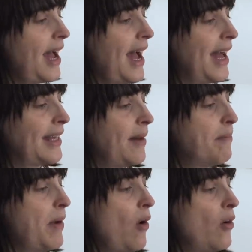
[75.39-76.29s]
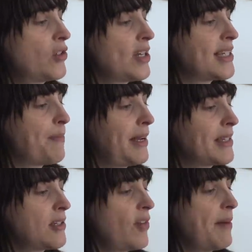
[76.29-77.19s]
and that March is
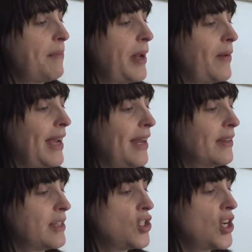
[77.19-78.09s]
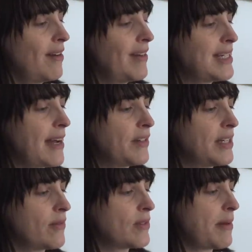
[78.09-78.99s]
blustery and blowy, the cheery
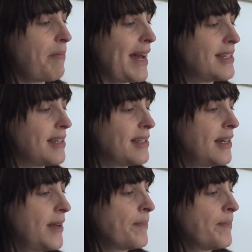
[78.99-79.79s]
daffodils are battered